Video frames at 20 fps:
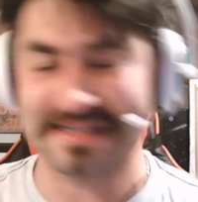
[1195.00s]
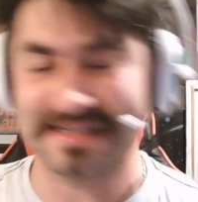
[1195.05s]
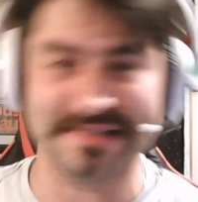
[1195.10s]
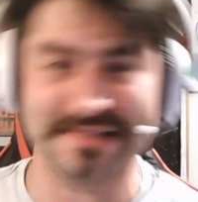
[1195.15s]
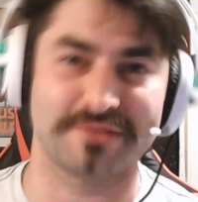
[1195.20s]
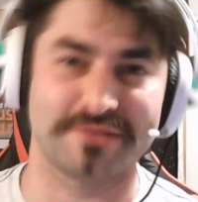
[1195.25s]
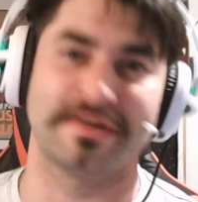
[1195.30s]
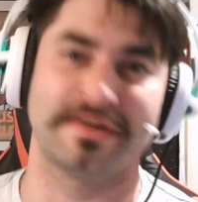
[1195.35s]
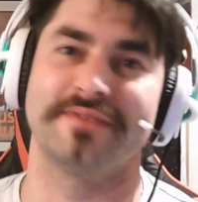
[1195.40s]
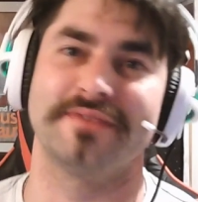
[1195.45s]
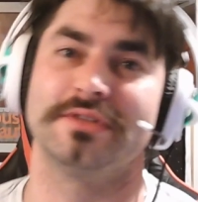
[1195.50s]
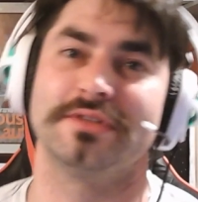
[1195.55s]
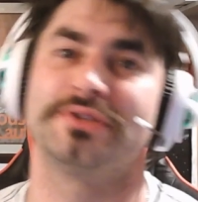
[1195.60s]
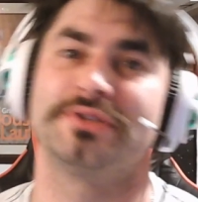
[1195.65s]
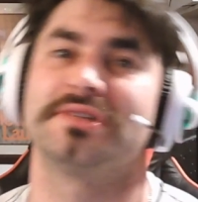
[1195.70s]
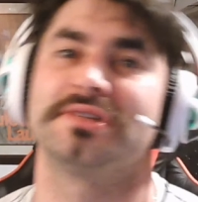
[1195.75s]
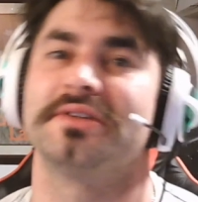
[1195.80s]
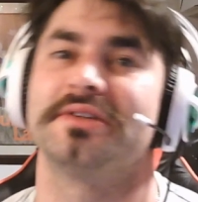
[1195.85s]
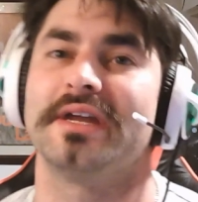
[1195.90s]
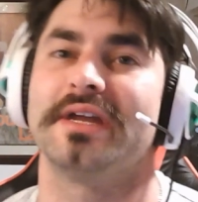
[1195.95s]
a
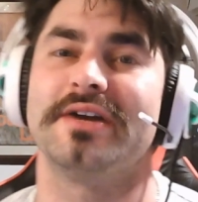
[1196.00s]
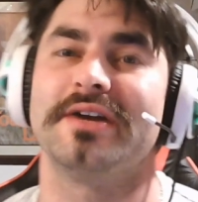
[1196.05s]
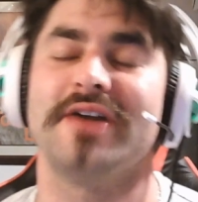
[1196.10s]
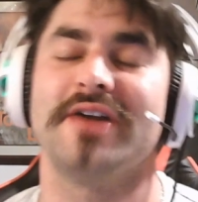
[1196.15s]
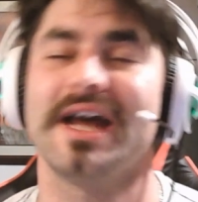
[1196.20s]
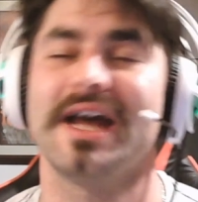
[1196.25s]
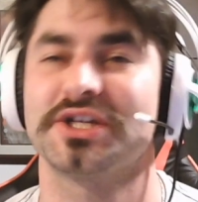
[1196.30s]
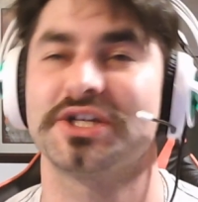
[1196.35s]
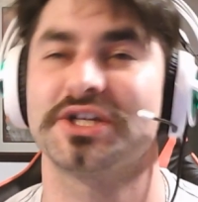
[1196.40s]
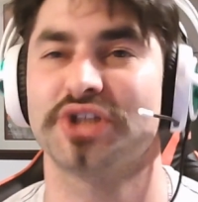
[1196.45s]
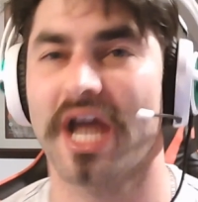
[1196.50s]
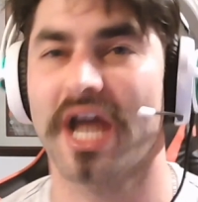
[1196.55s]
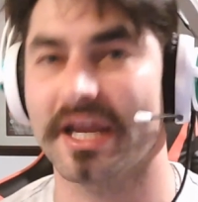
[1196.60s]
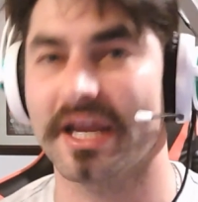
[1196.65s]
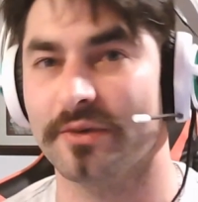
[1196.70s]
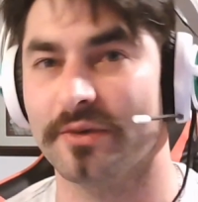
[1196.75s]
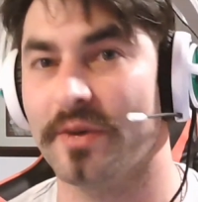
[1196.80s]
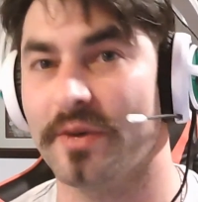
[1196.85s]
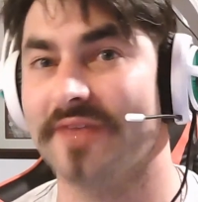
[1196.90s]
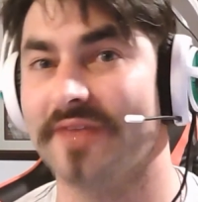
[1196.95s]
revolution. They are not
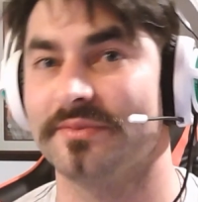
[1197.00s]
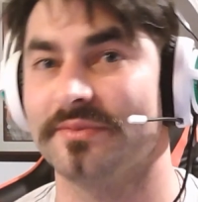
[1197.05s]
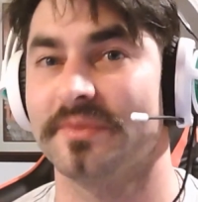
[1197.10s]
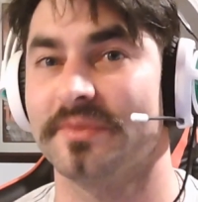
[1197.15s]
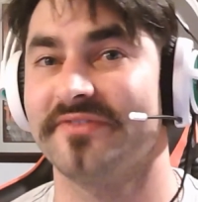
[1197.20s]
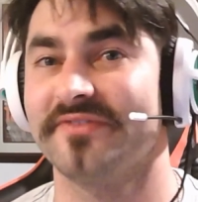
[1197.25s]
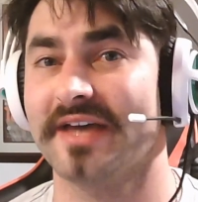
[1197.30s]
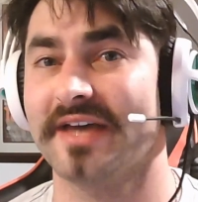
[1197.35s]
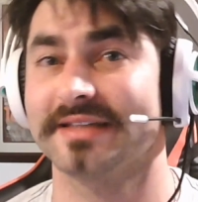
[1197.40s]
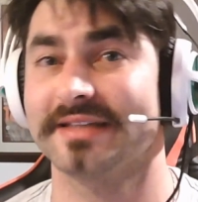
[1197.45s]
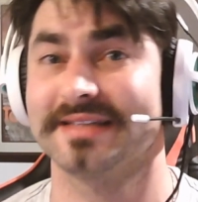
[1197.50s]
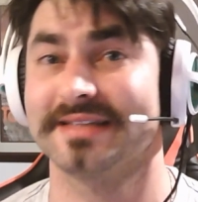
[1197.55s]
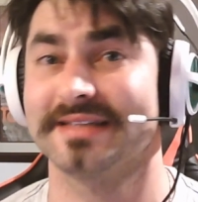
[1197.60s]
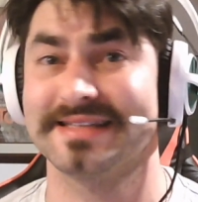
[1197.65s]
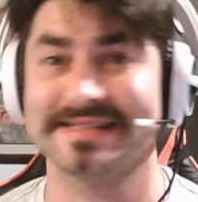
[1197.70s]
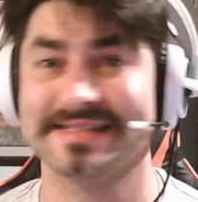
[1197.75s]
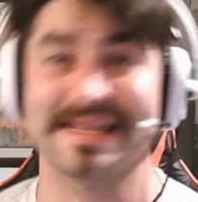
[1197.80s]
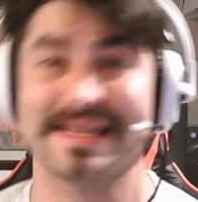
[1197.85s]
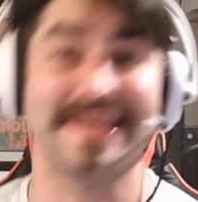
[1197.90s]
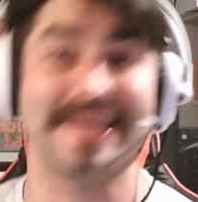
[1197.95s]
shying away from the fact that
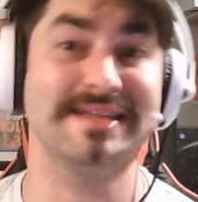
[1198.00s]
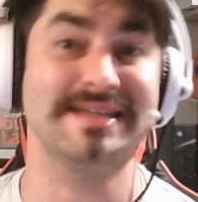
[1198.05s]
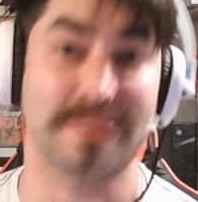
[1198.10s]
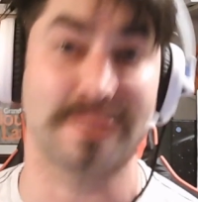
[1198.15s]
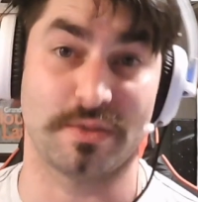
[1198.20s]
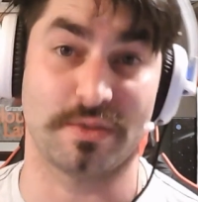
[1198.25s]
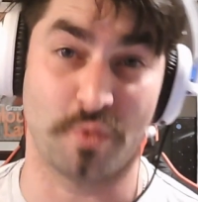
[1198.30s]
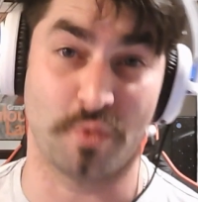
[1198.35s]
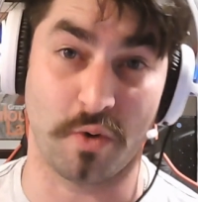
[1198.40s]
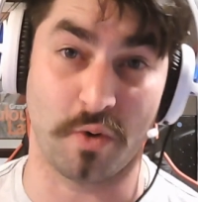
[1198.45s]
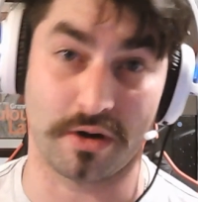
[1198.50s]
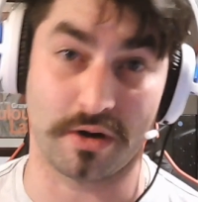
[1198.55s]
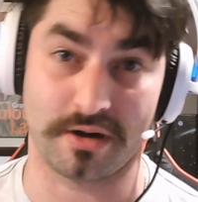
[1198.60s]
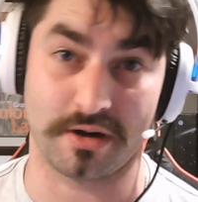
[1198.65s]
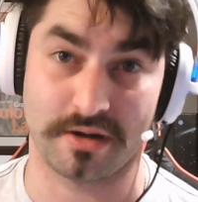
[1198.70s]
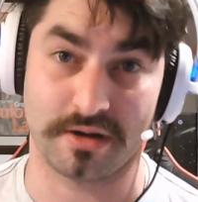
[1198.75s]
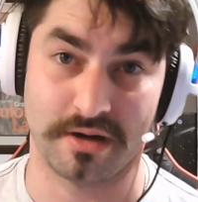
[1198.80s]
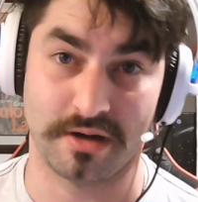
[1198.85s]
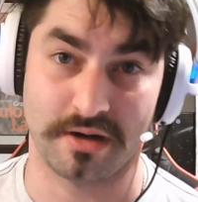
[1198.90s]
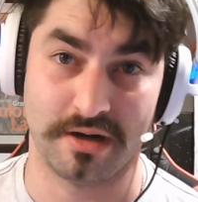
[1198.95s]
this is a war.
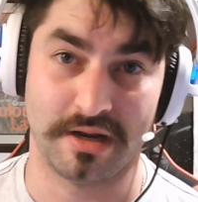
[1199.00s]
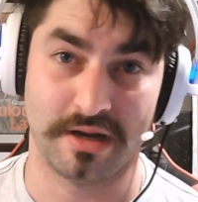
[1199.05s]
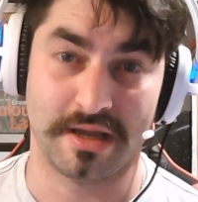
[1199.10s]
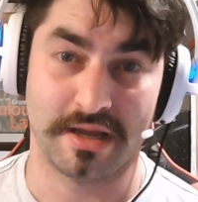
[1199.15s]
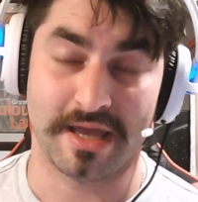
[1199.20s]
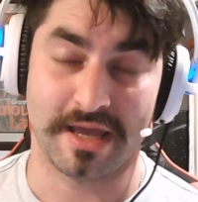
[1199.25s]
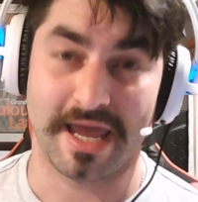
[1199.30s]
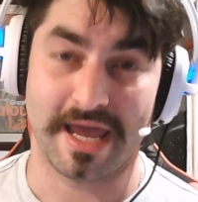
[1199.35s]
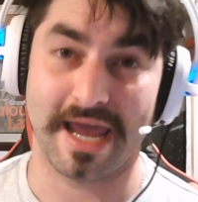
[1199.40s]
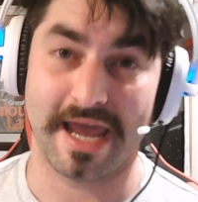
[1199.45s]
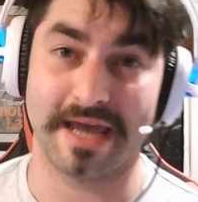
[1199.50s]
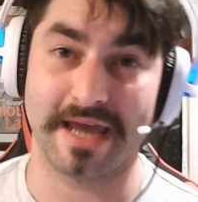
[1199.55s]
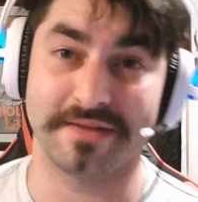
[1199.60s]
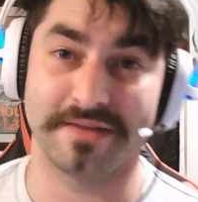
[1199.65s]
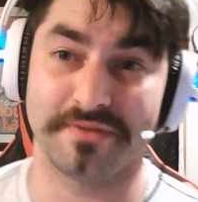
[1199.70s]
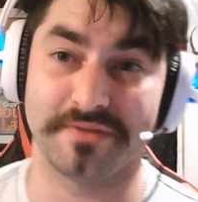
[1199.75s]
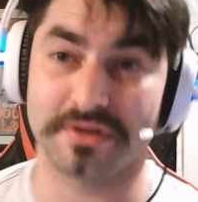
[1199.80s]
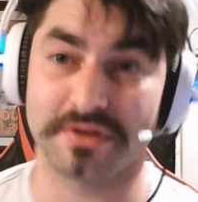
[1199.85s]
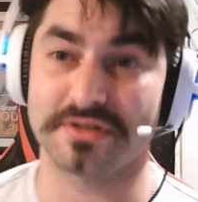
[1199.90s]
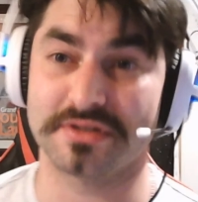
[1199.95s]

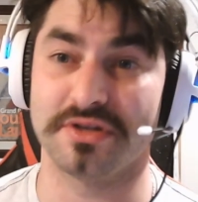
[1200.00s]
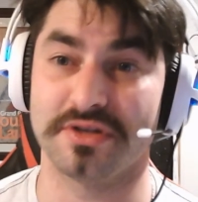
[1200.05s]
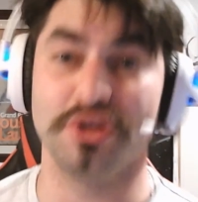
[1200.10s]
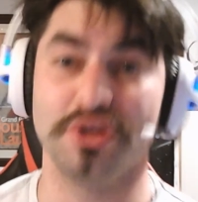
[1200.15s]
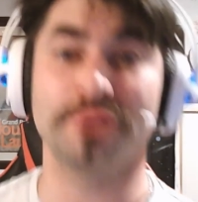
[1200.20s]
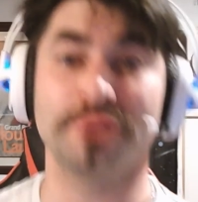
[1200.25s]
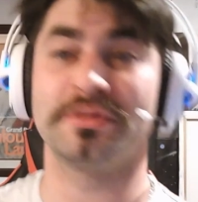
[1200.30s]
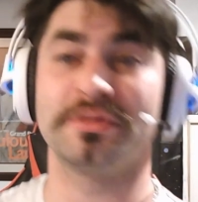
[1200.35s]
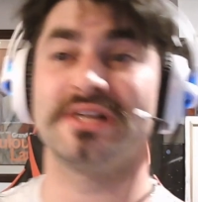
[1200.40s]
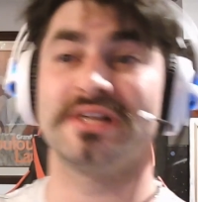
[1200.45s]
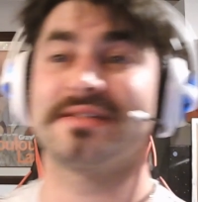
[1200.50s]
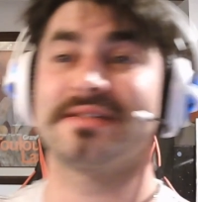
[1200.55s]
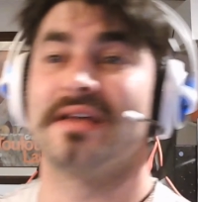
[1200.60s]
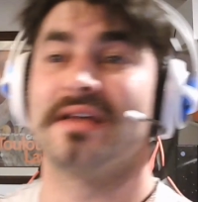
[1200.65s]
And there's numerous